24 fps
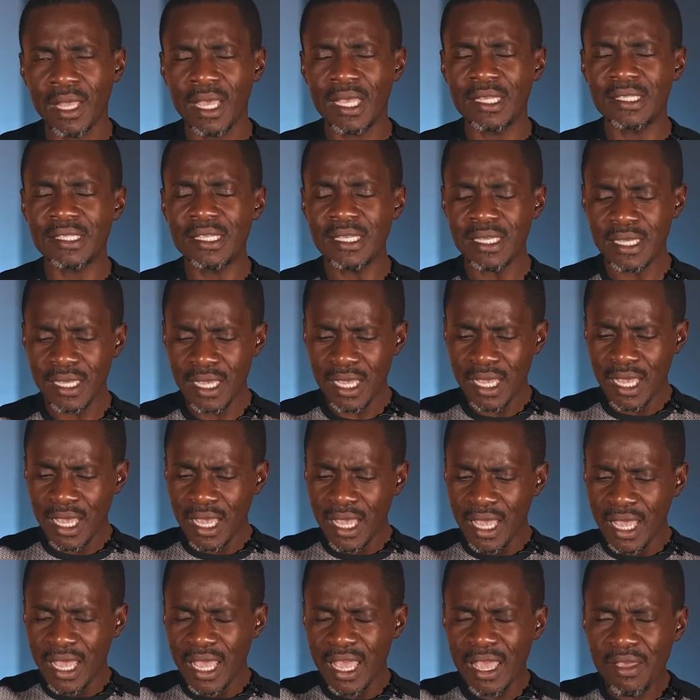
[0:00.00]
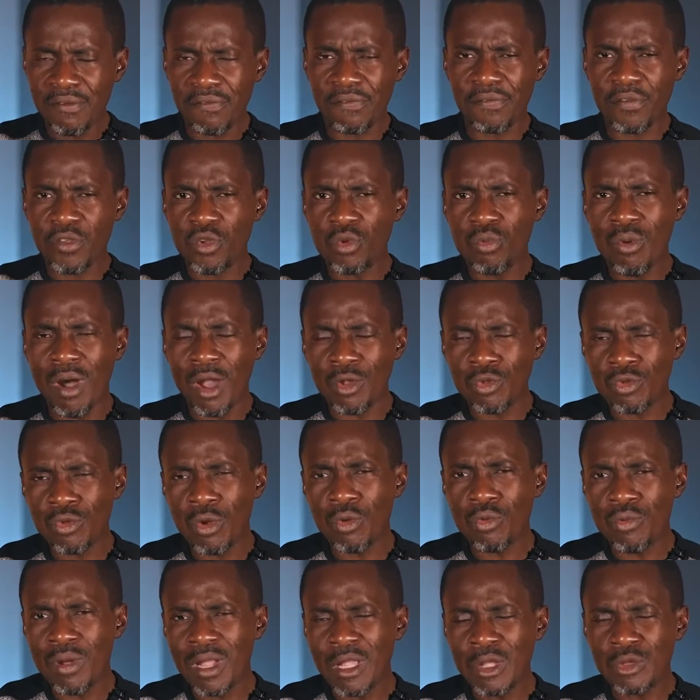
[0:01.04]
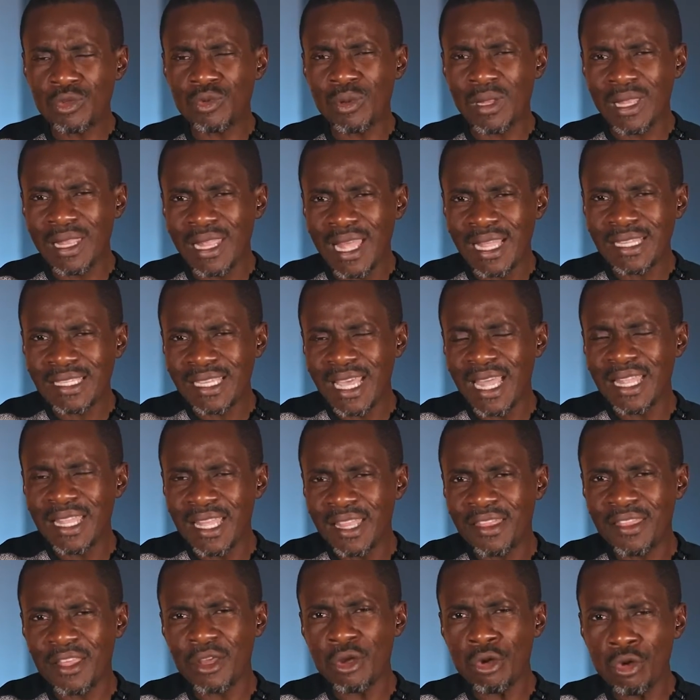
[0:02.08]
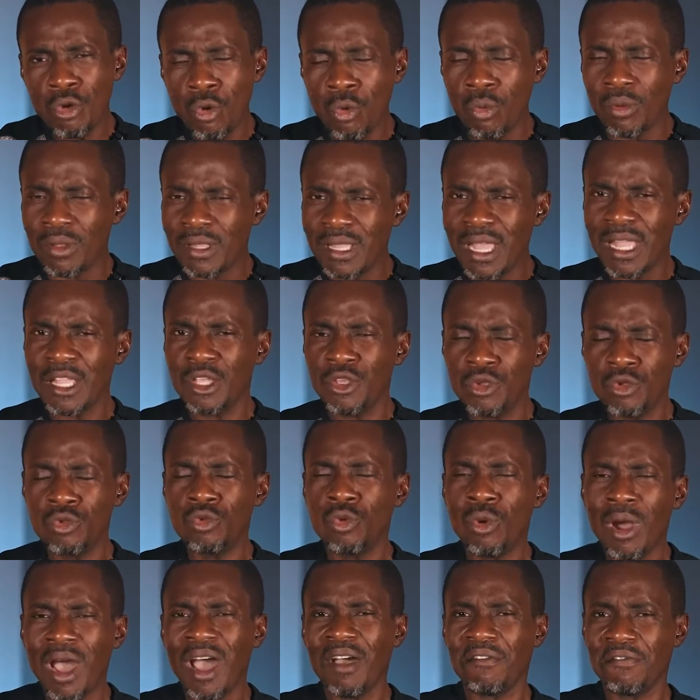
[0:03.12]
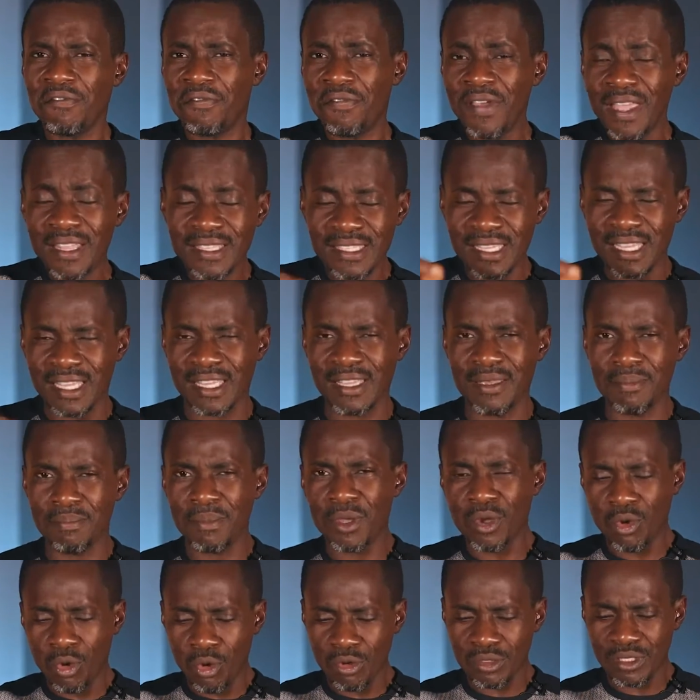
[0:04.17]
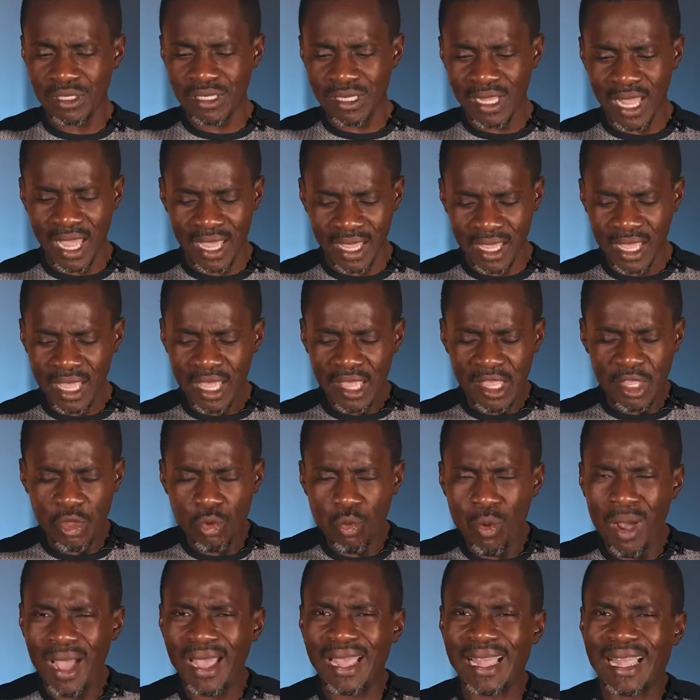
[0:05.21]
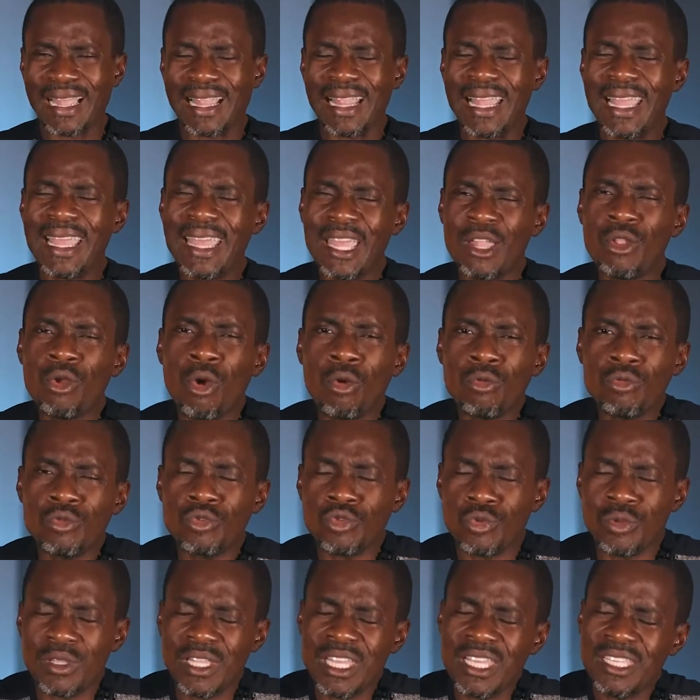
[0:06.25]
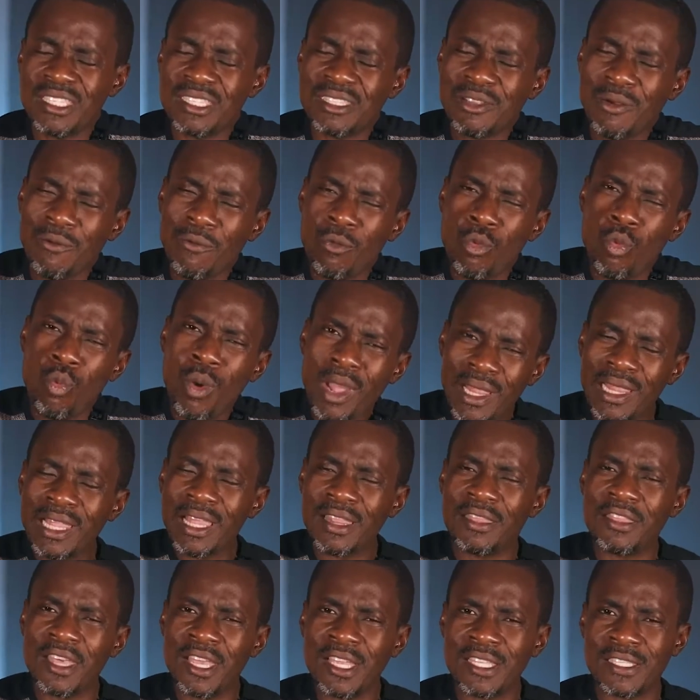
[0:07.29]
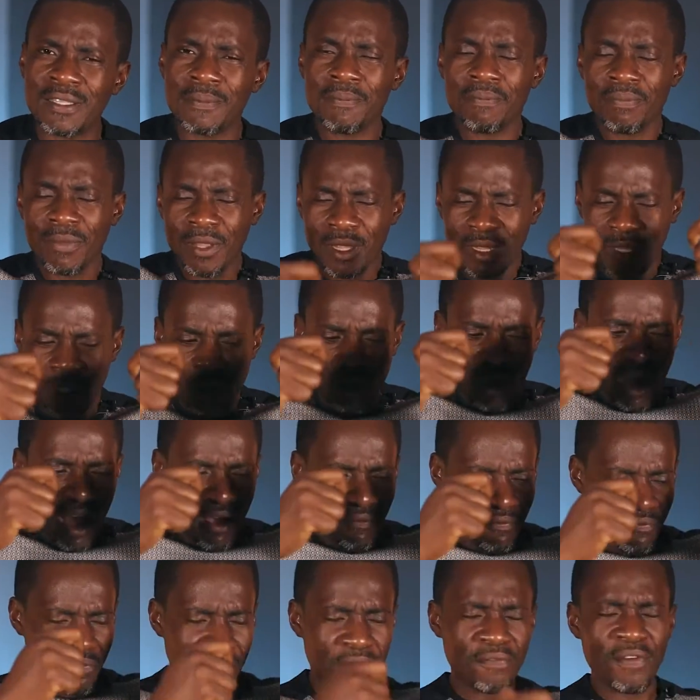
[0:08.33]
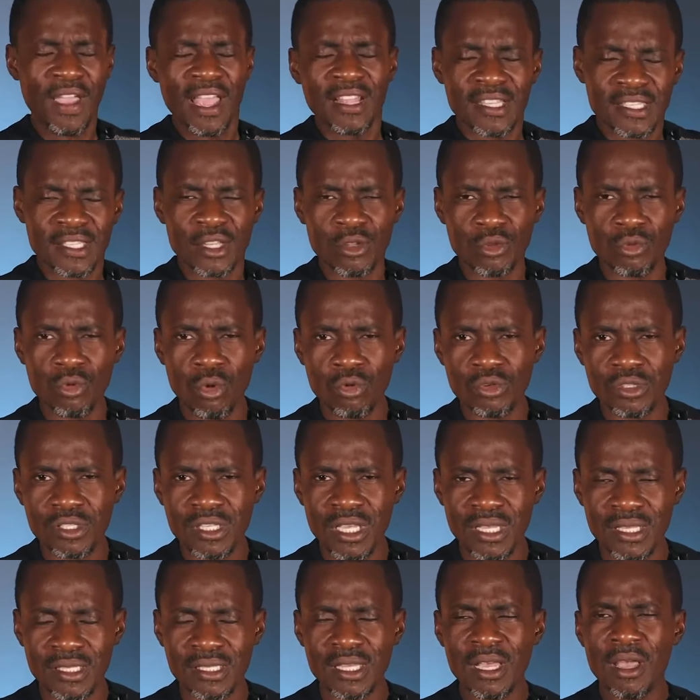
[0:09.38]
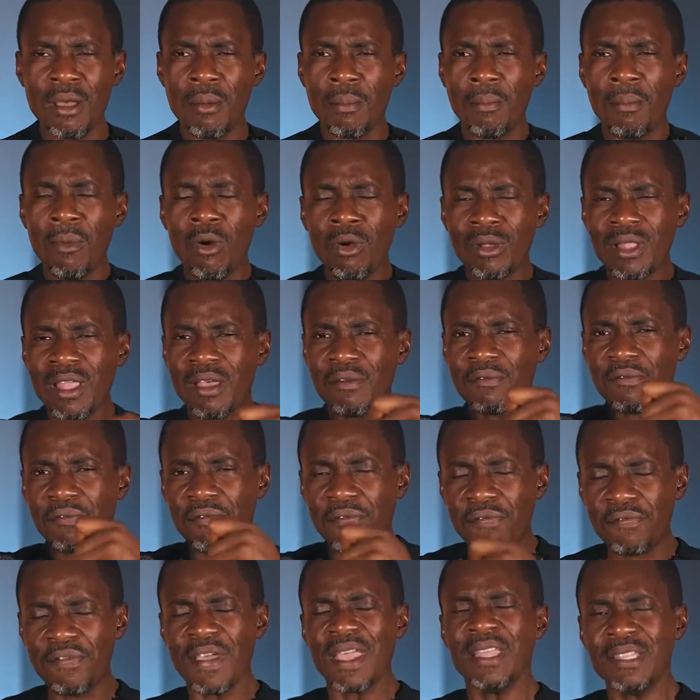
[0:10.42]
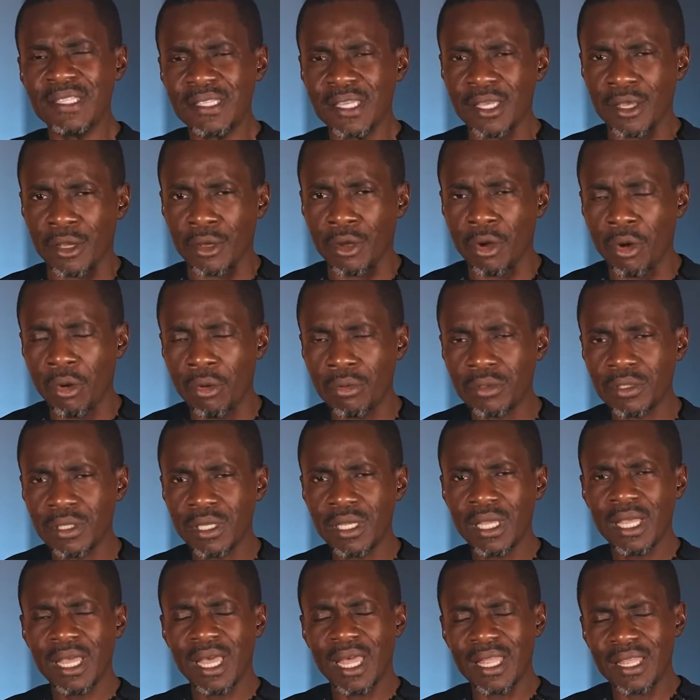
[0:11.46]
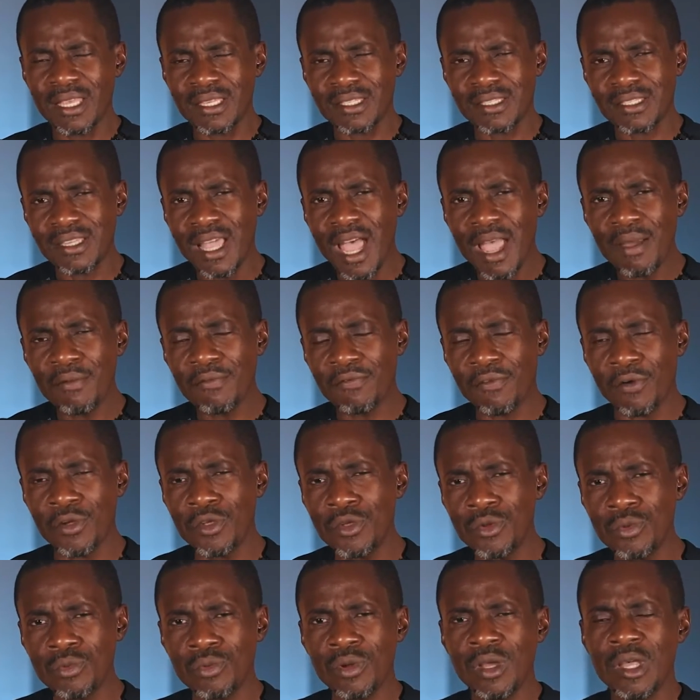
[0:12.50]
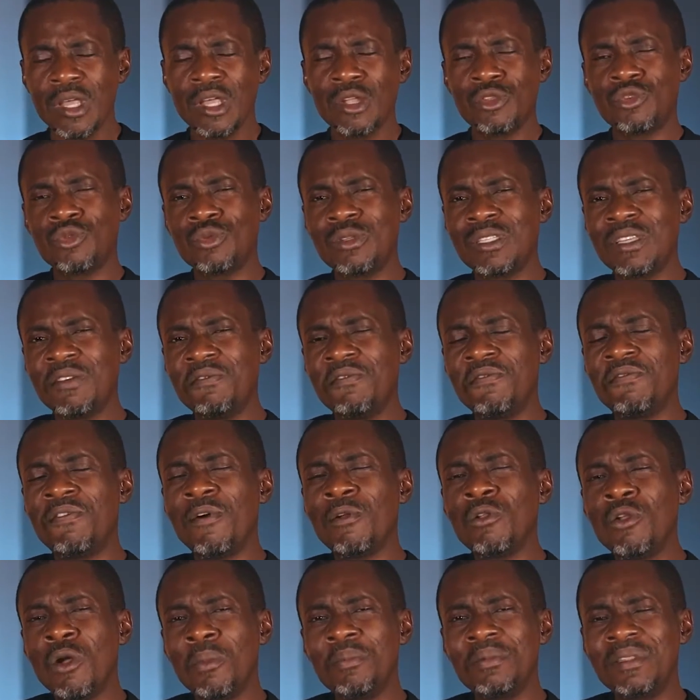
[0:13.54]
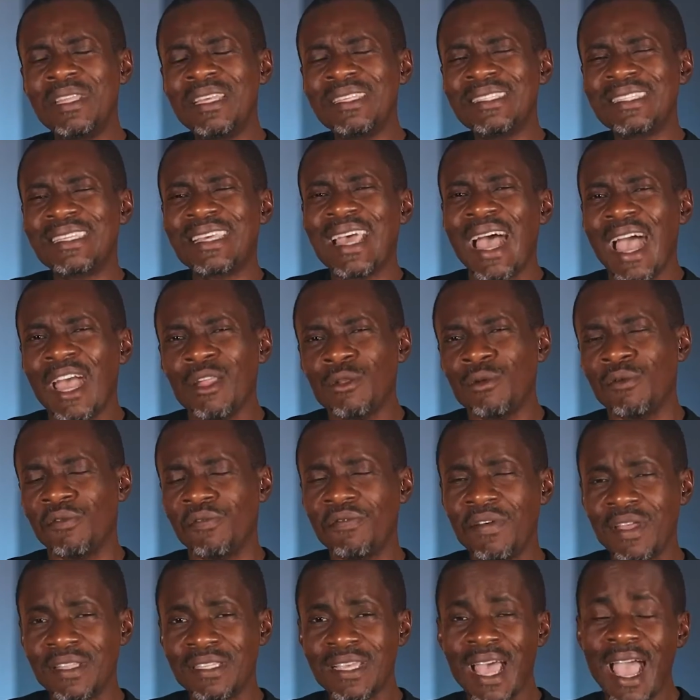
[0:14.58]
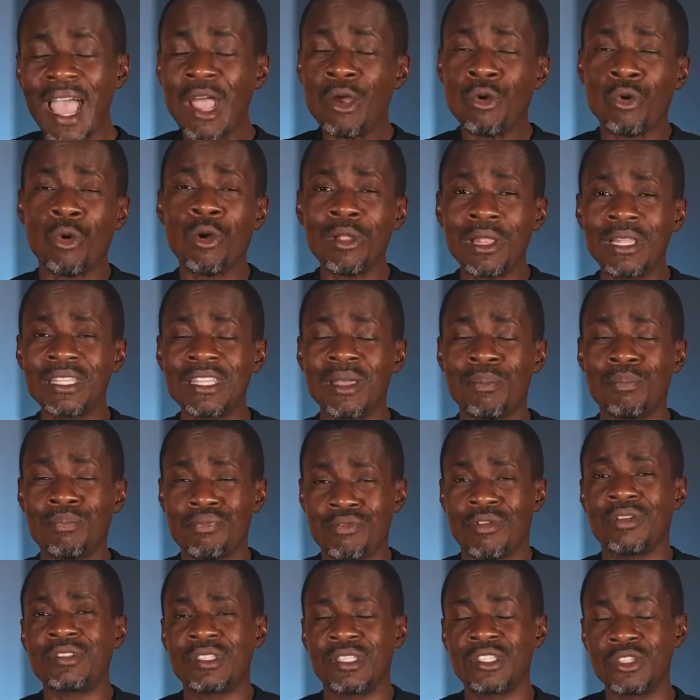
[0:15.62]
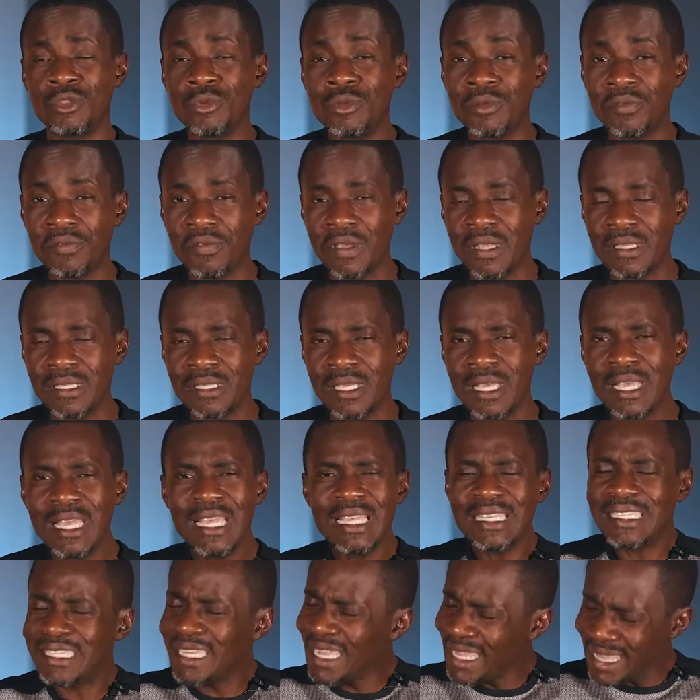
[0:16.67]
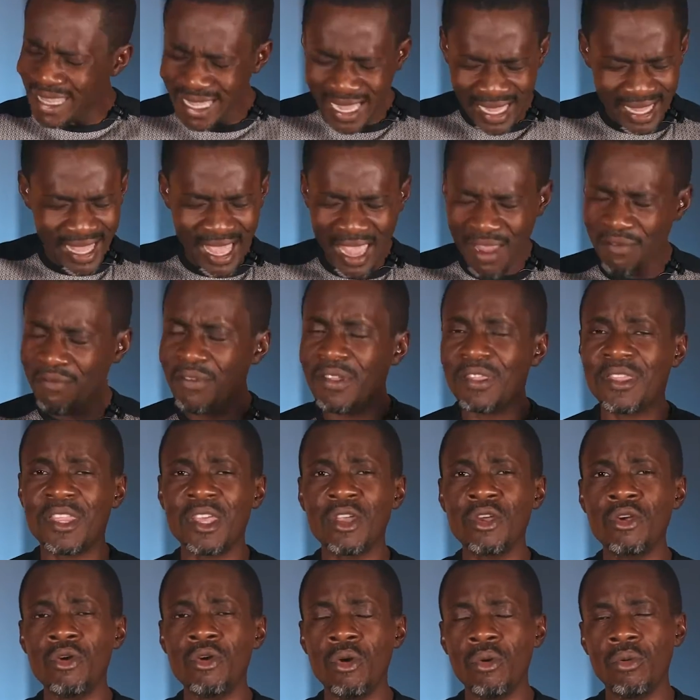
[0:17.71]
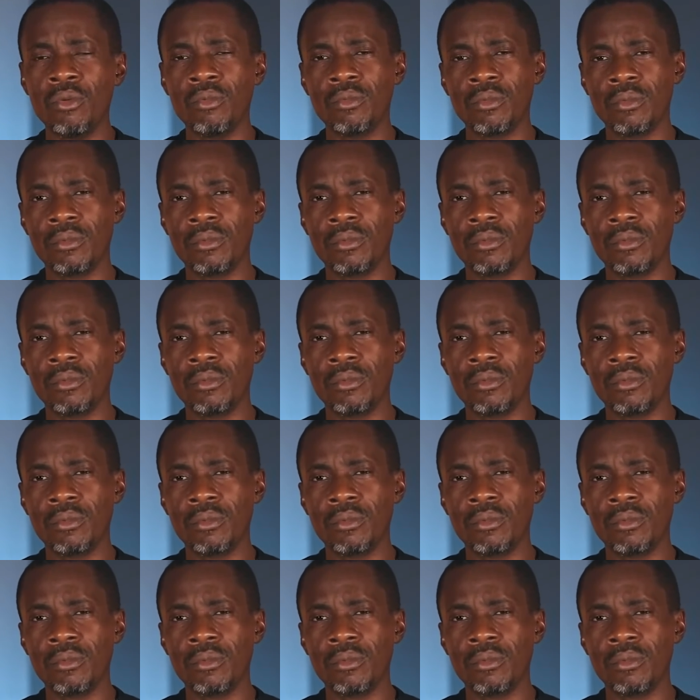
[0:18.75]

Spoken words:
You see, if you are not ready to let anything go, then you don't have faith in him, because it's like you are clinging on to these worldly things. You have faith in those things more than faith in God. It is time for you to develop this kind of faith. I call it the prostitute faith. She let everything go.